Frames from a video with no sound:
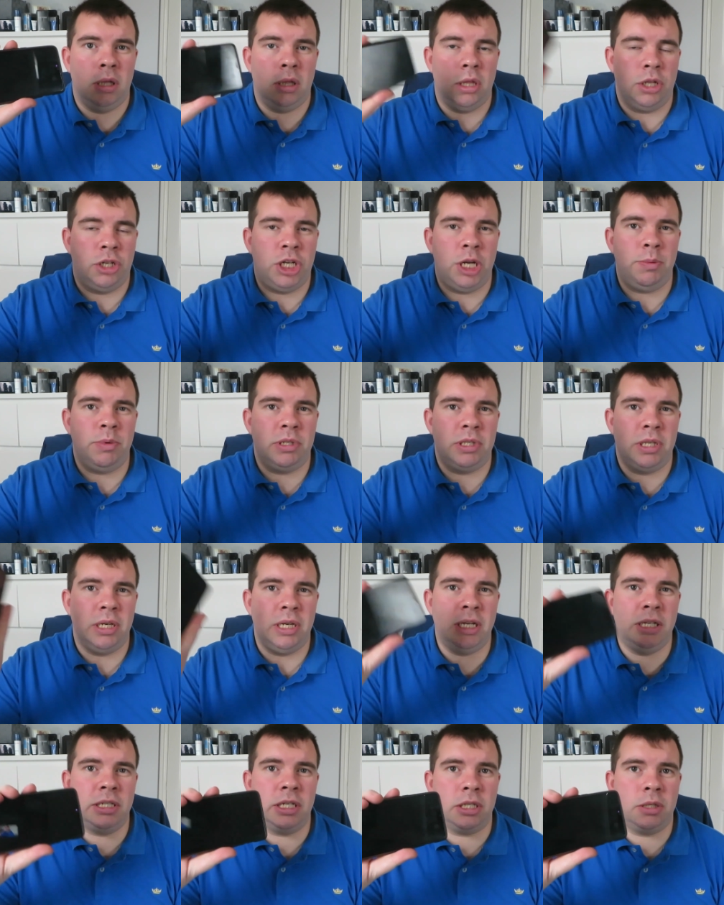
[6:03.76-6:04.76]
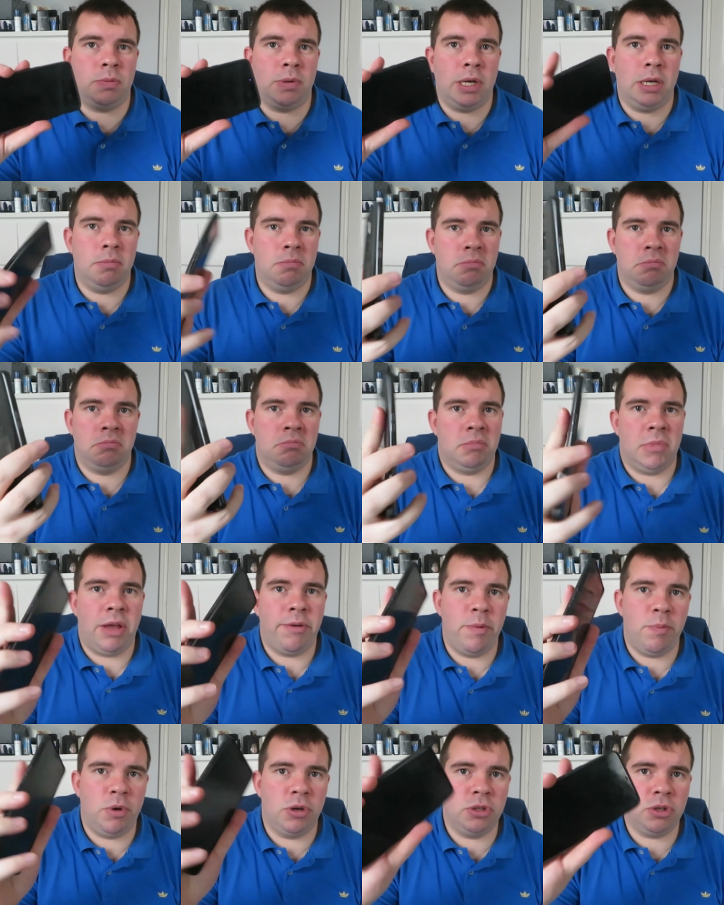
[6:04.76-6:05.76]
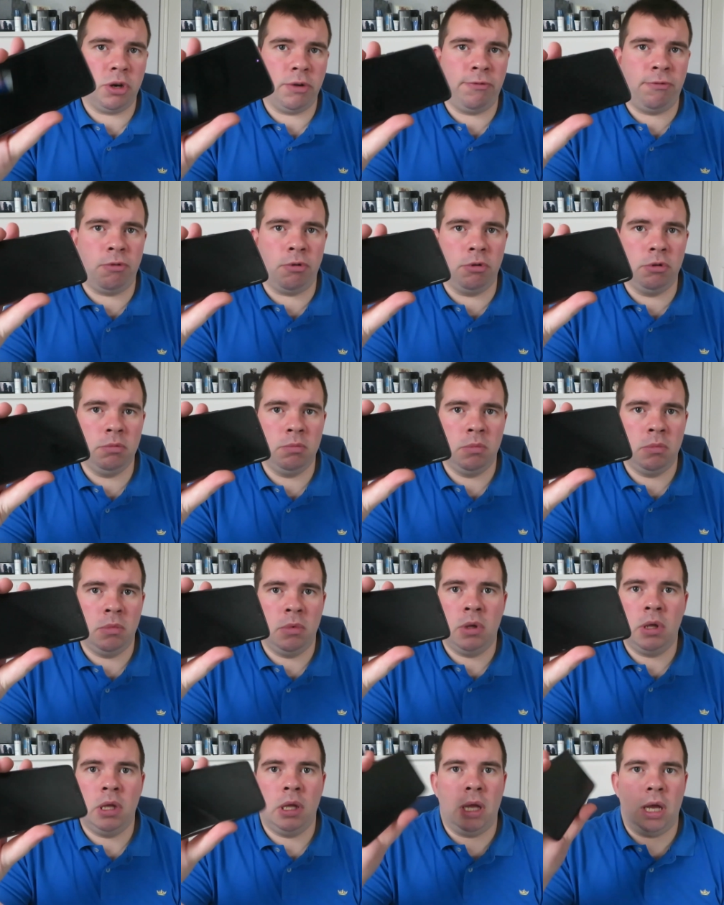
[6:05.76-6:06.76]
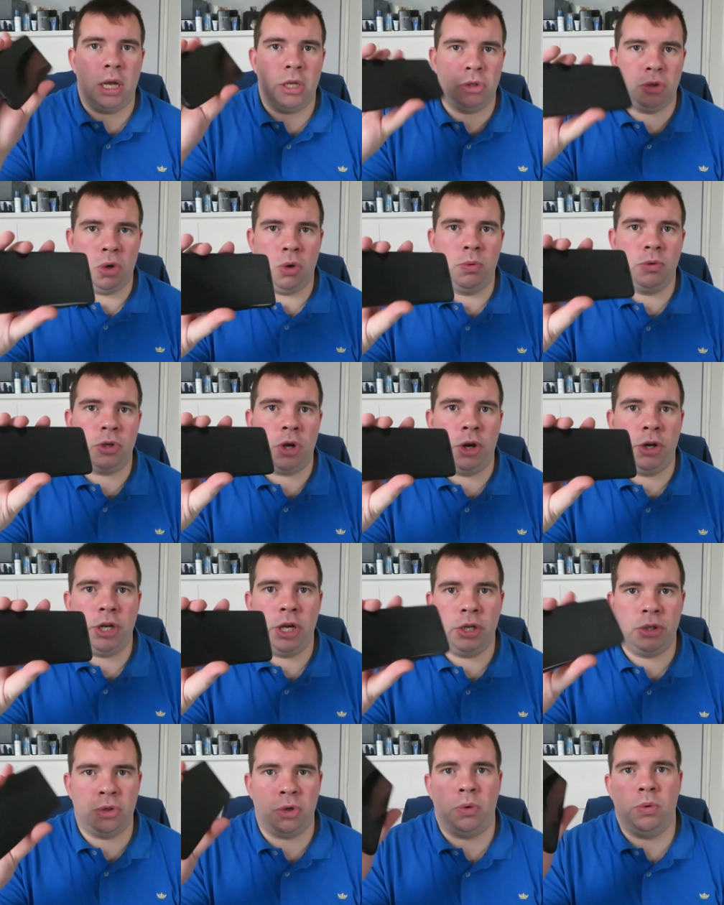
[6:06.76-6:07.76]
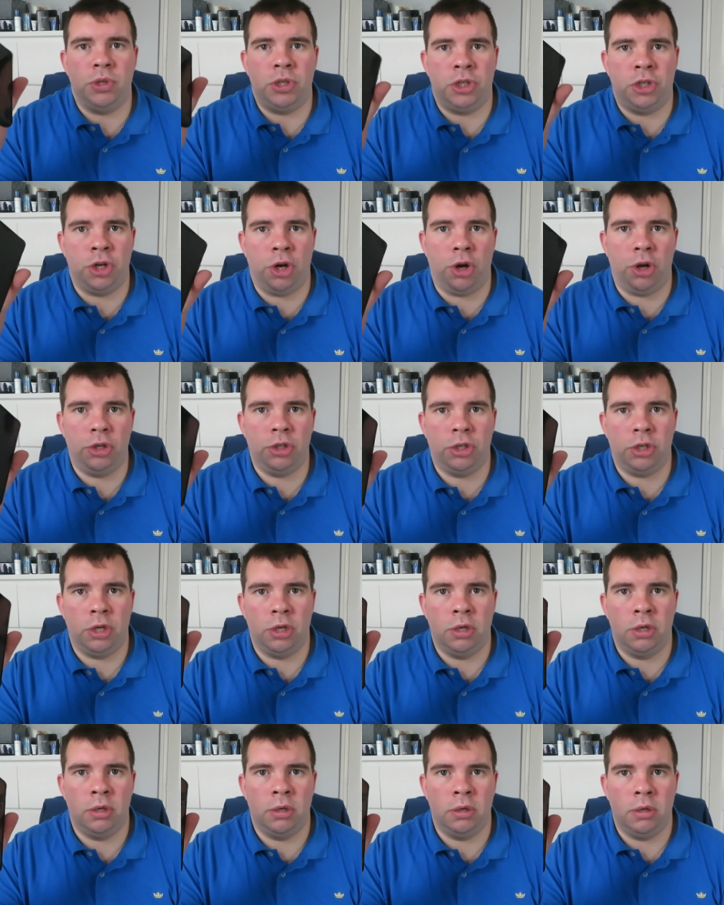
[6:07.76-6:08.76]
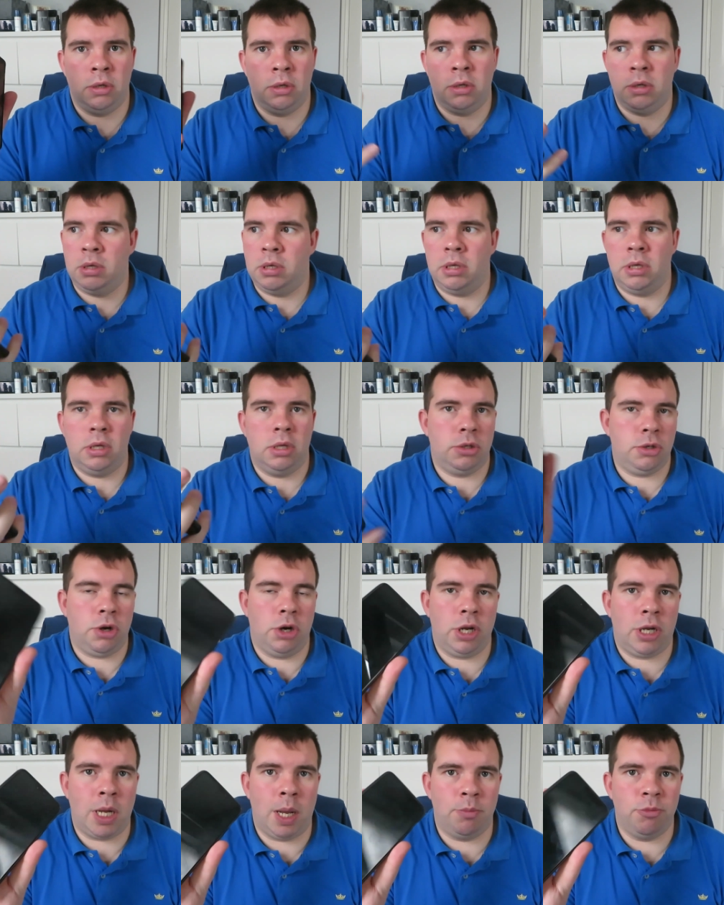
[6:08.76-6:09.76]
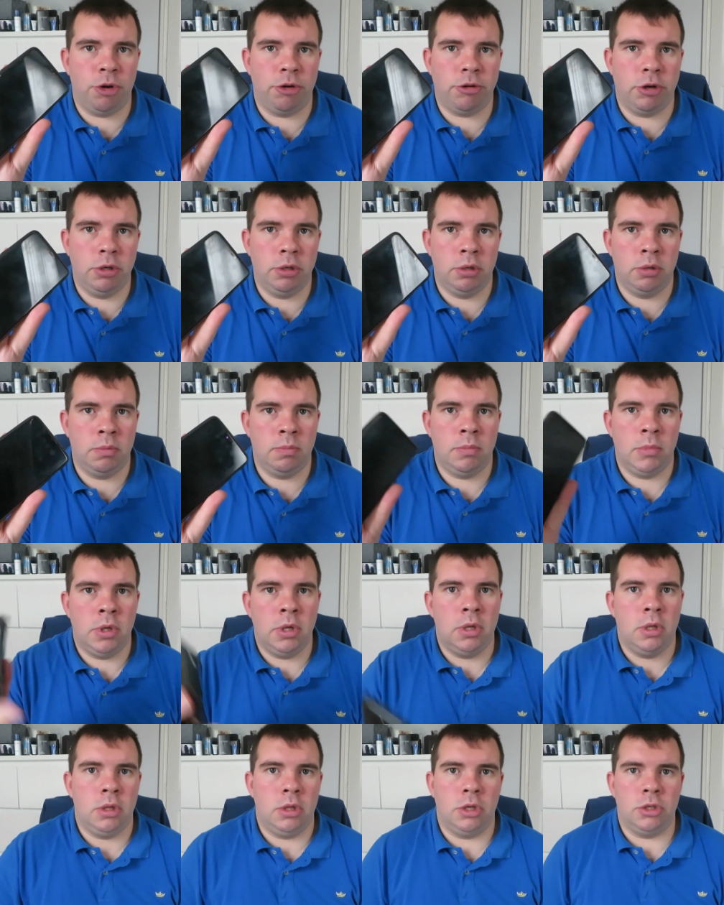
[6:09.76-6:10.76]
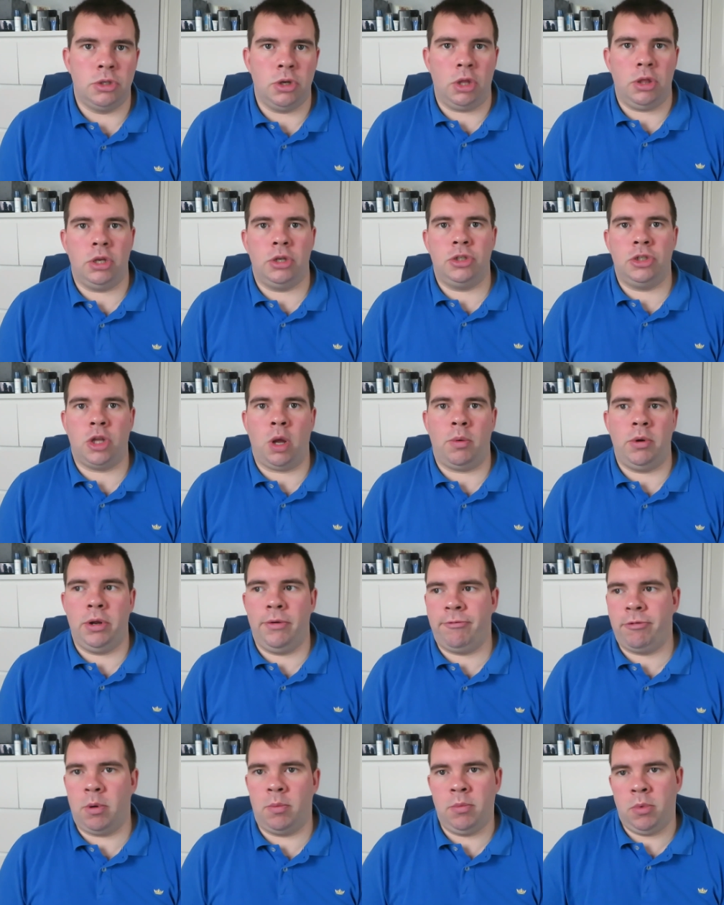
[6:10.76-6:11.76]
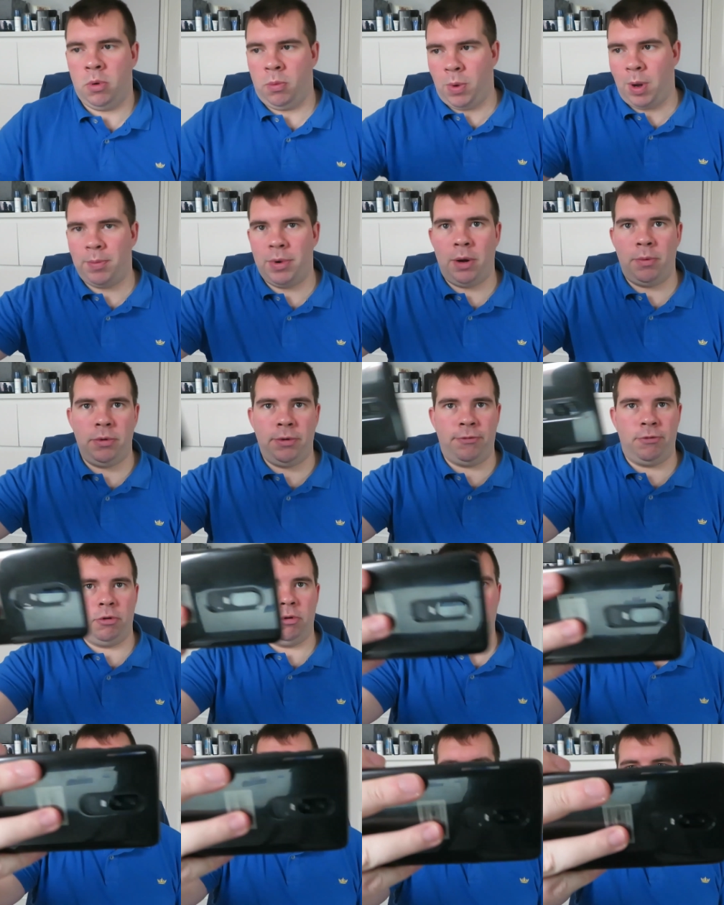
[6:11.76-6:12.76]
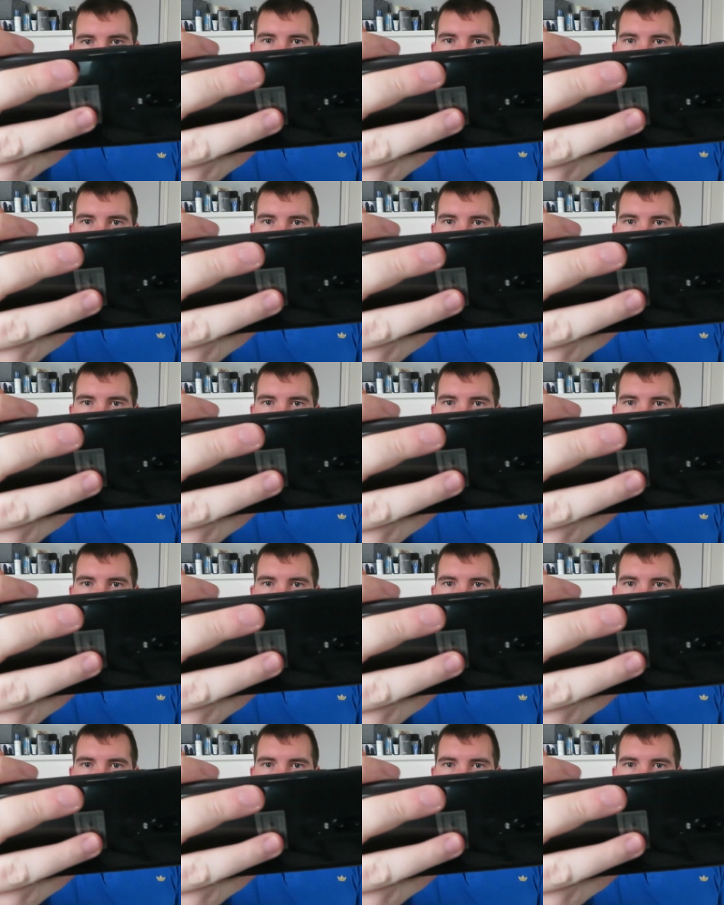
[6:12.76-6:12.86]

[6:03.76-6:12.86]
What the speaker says: The cheapest and easiest way, everybody's got a phone. It's always on you, it's always charged. It's got a camera on. There's nothing stopping you from whipping out your phone,